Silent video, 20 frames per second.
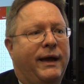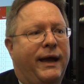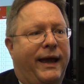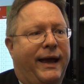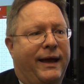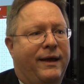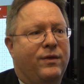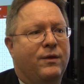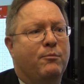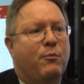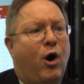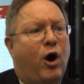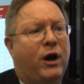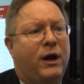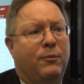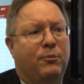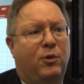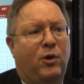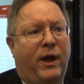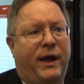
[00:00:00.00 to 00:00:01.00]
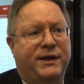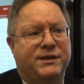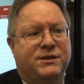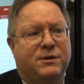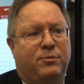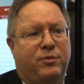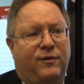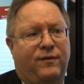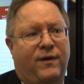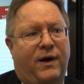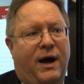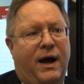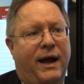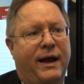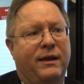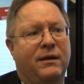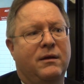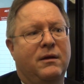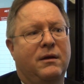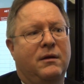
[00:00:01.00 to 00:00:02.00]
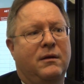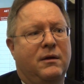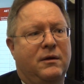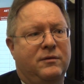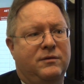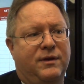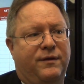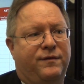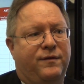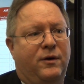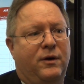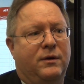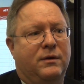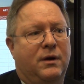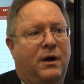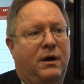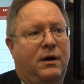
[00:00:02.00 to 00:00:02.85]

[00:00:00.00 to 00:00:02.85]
and the marketplace to provide different